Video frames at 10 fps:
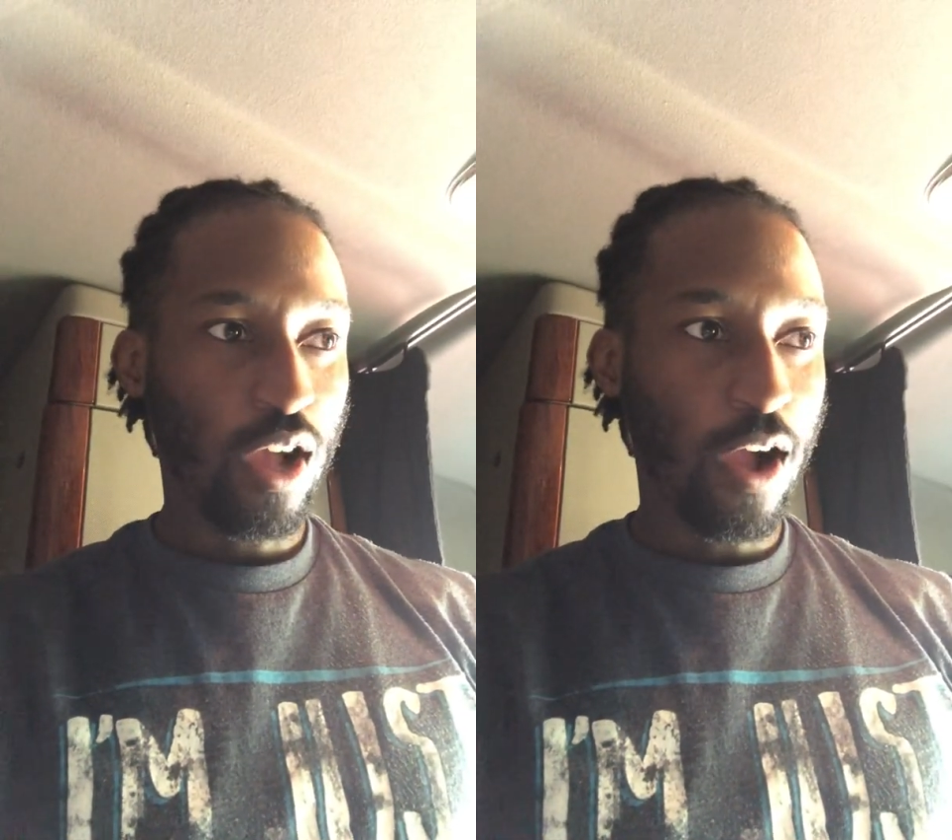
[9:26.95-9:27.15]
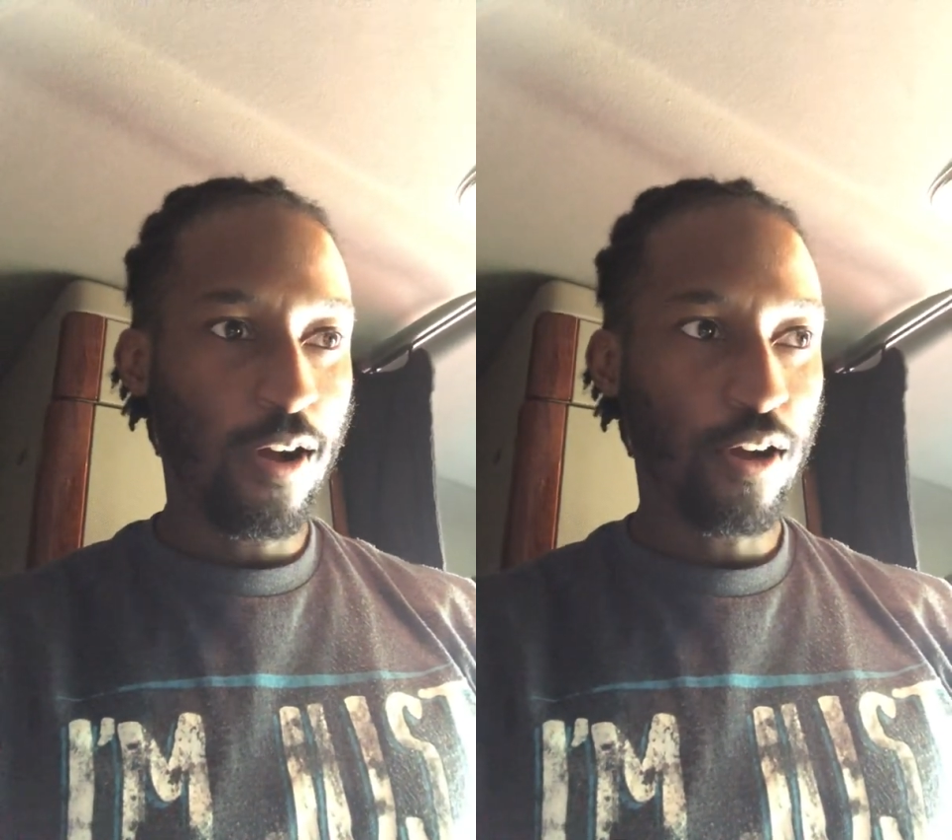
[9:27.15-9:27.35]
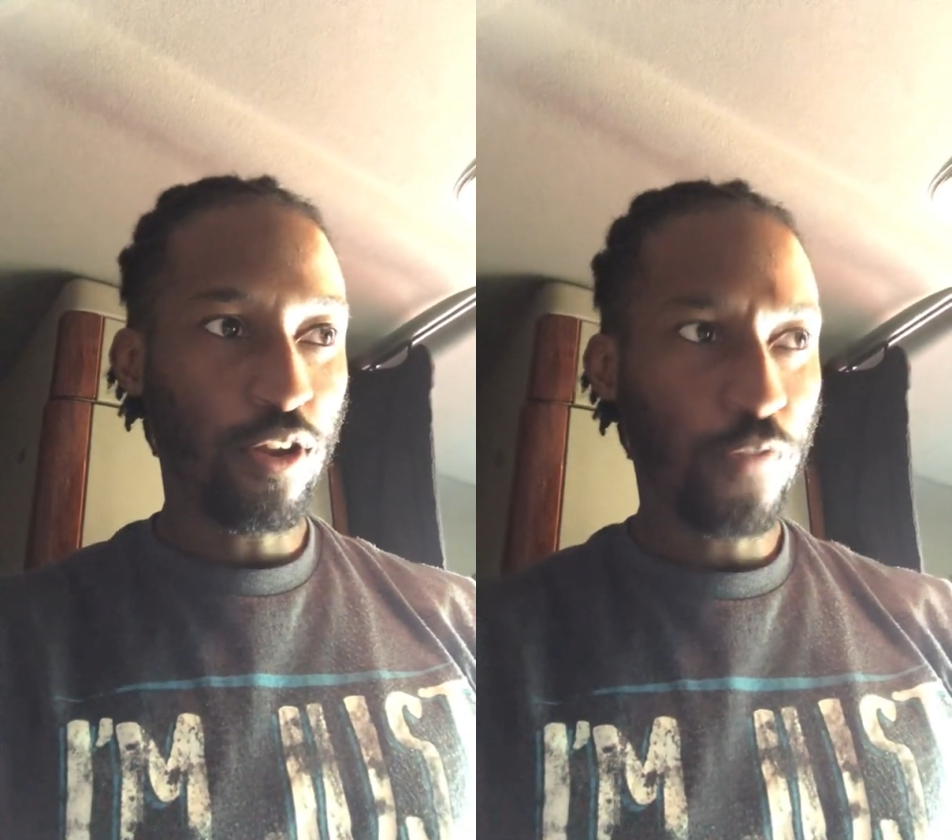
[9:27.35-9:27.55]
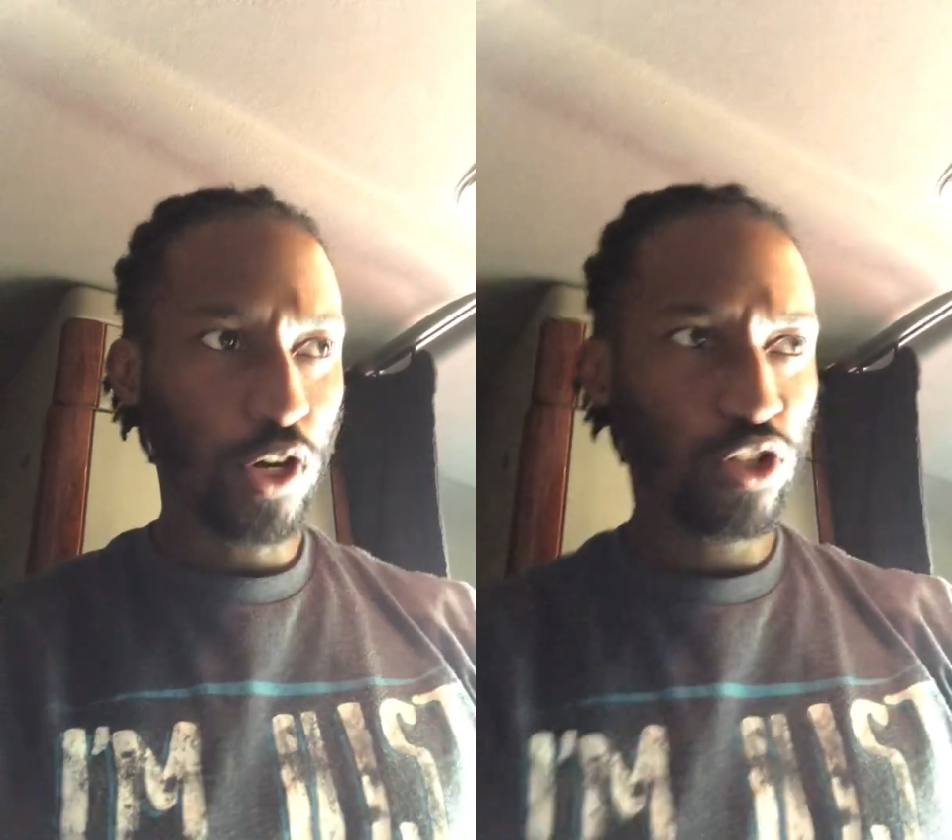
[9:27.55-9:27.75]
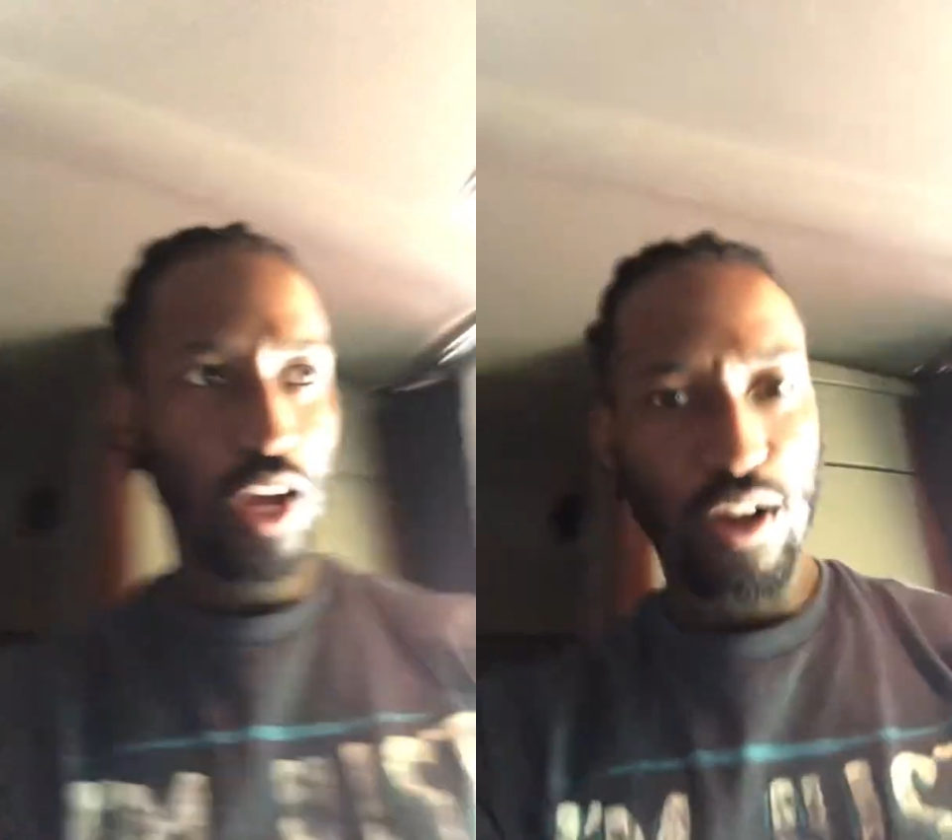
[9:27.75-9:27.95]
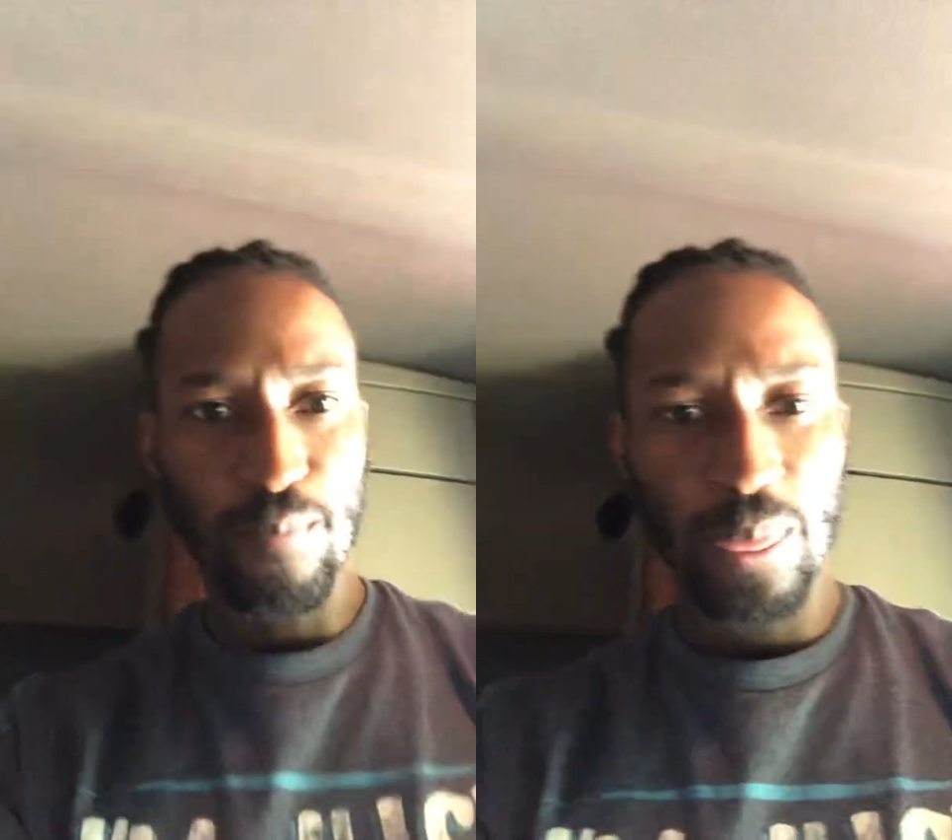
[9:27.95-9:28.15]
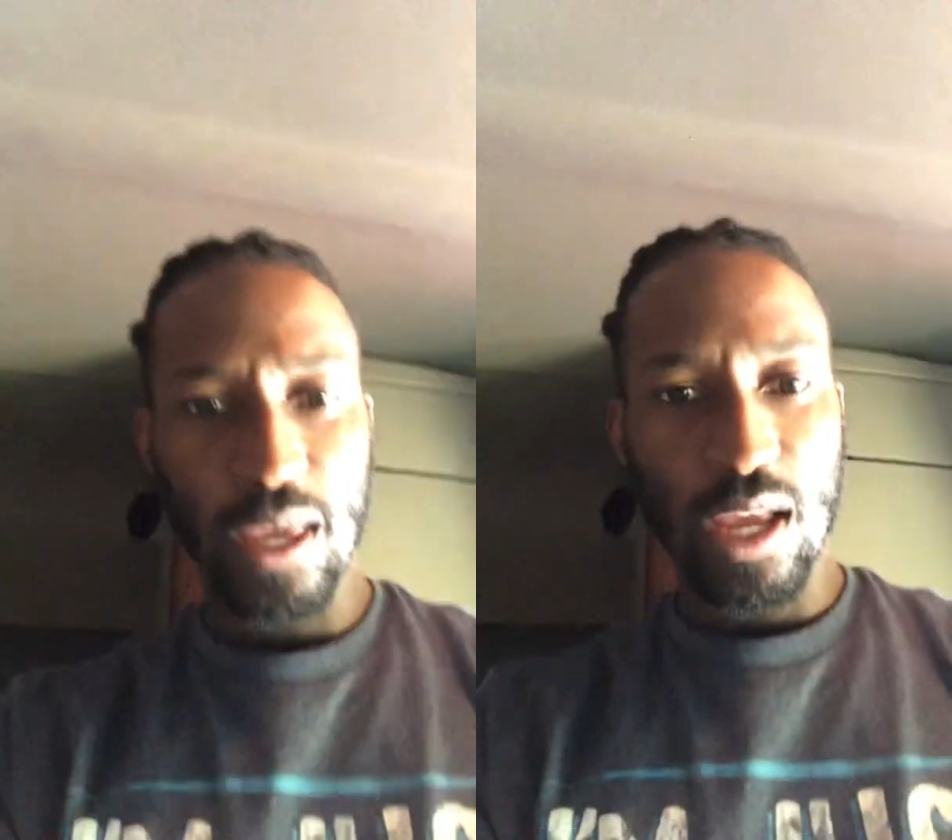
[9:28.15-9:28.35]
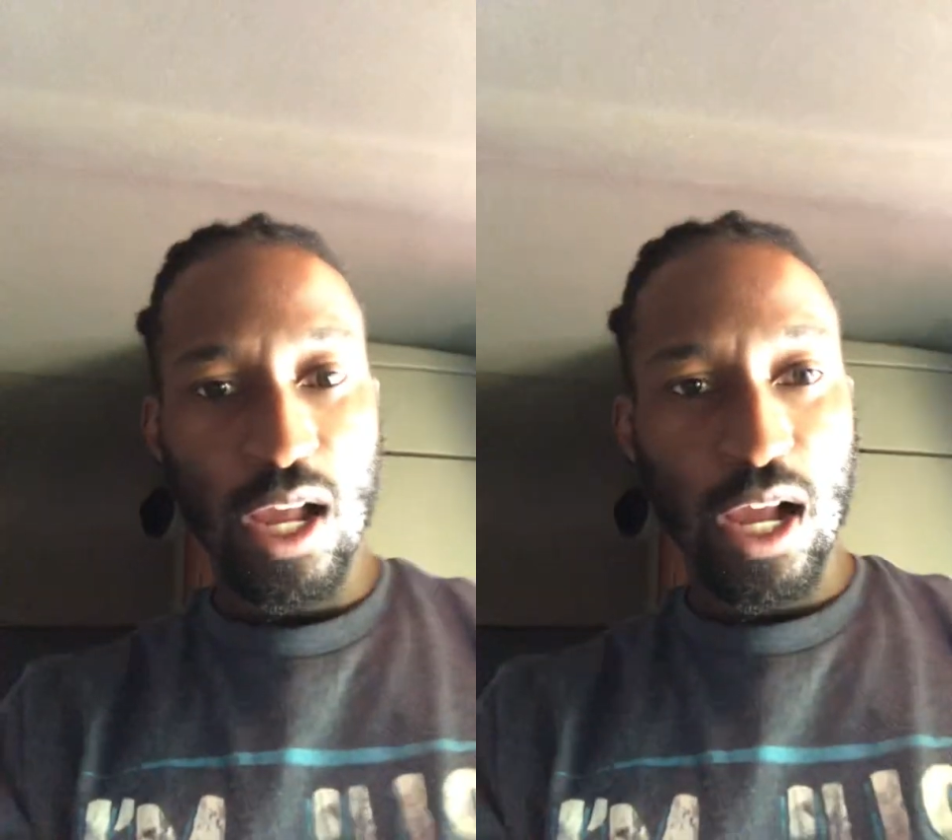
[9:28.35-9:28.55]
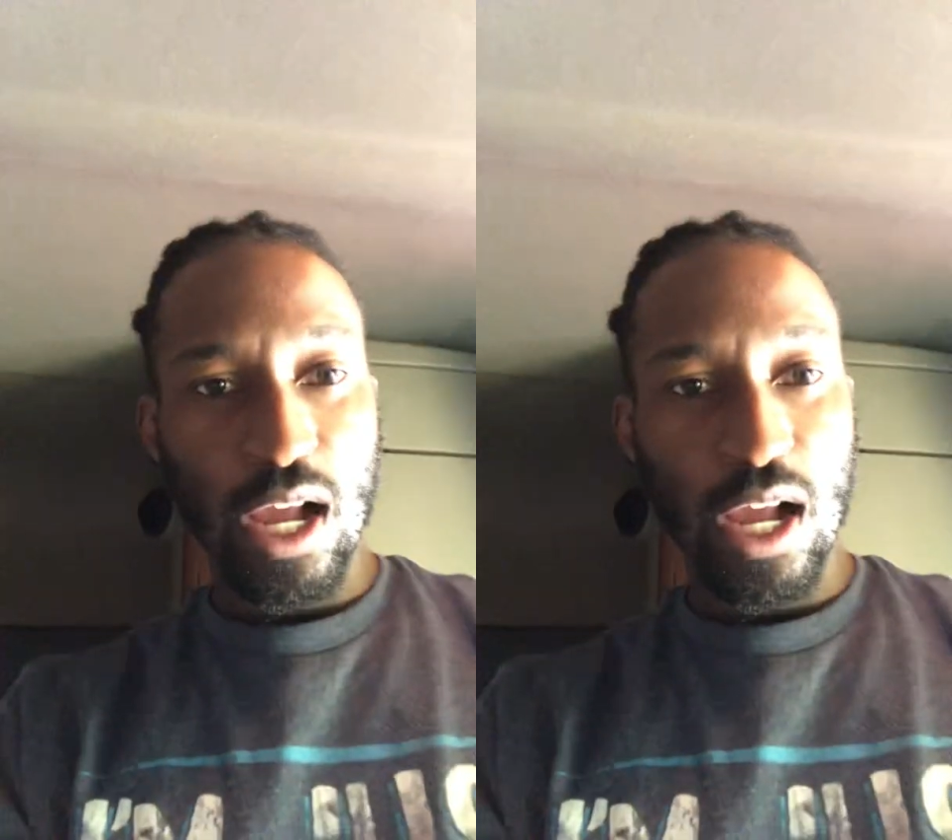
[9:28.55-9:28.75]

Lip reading: the first time I used